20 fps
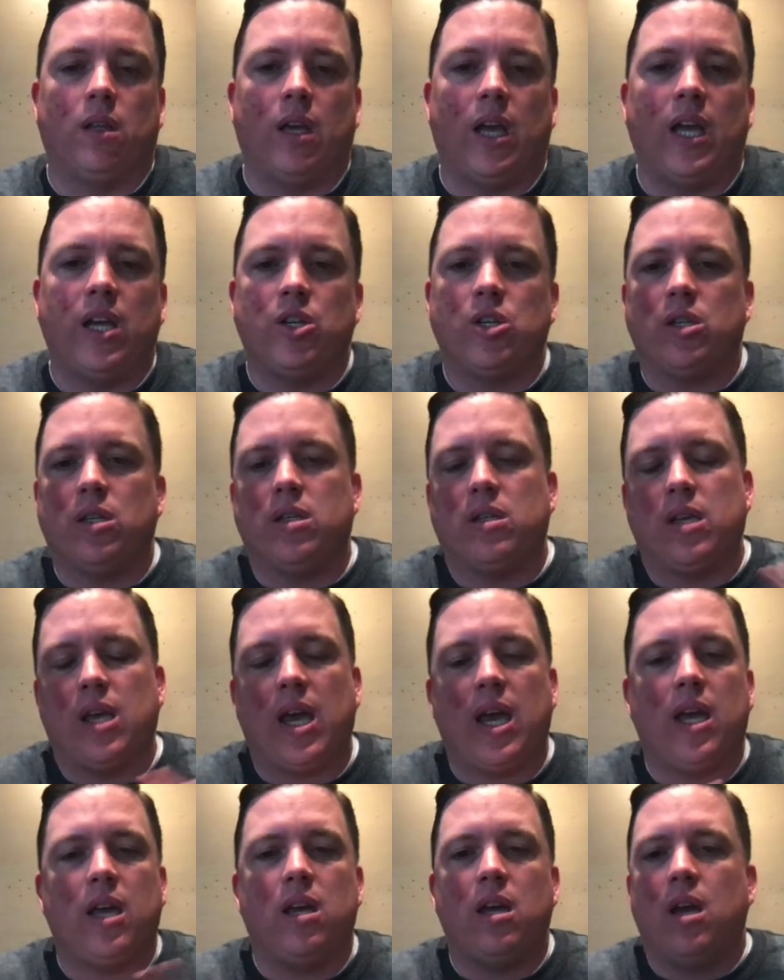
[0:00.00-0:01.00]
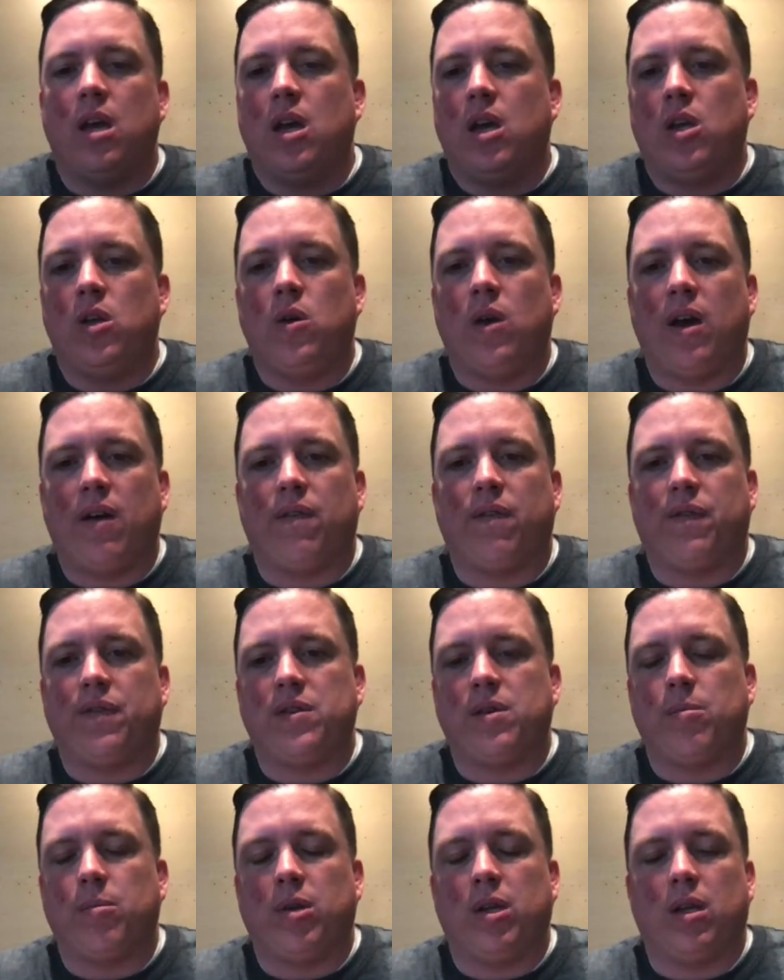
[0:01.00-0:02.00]
agent and say, hey, you have
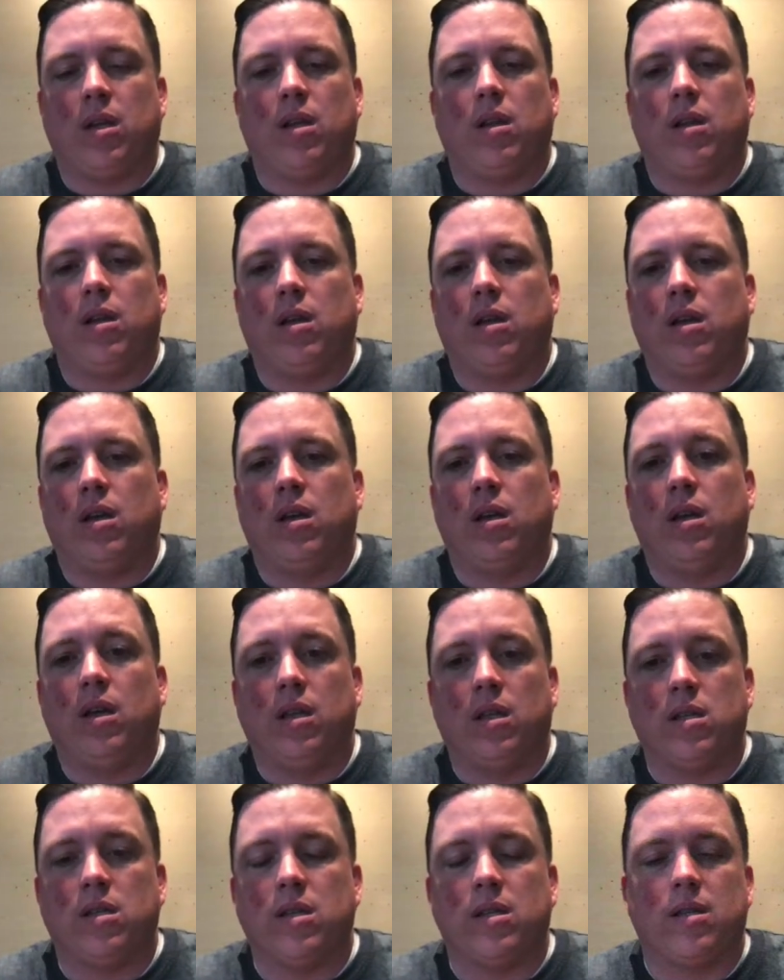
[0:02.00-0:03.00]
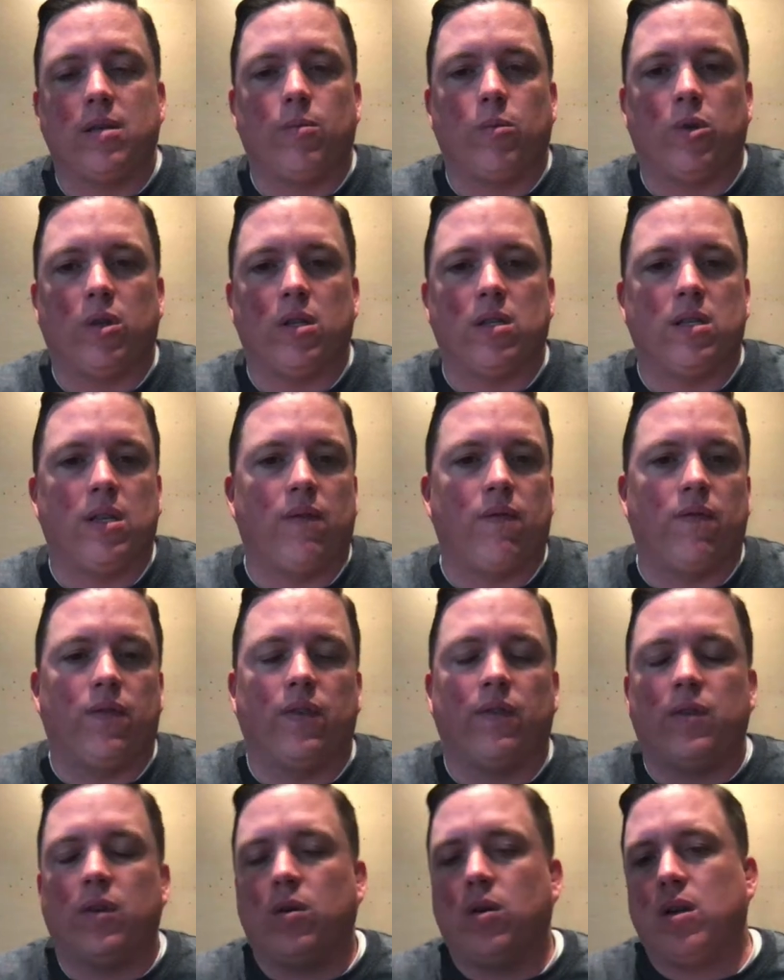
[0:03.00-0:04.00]
somebody in the system with a
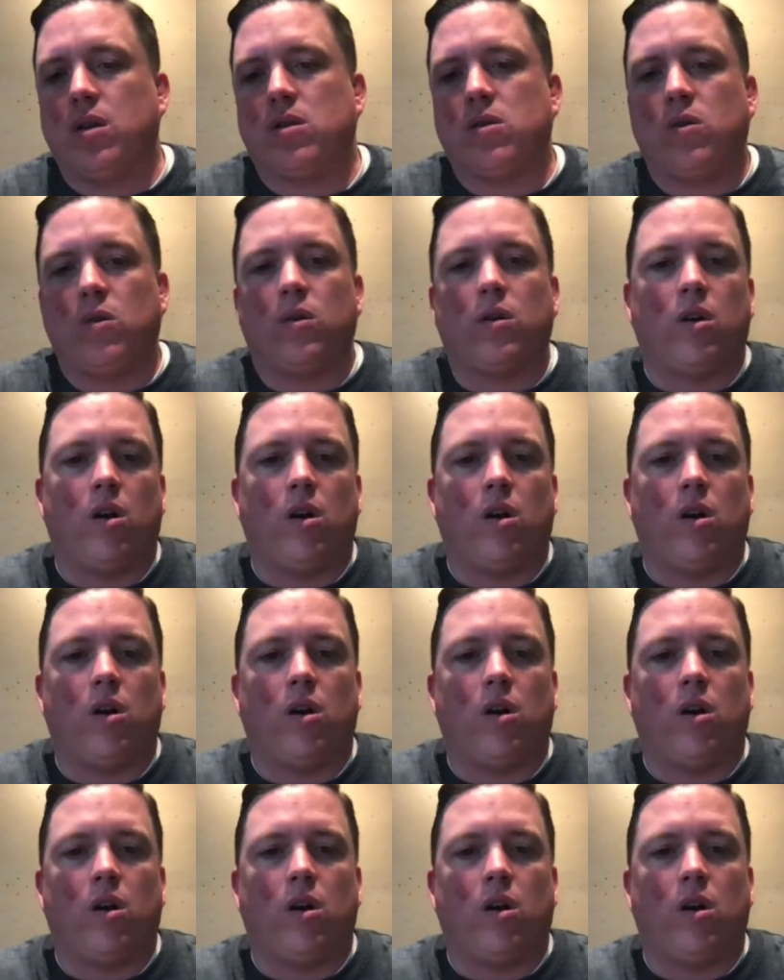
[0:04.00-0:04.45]
750 credit score,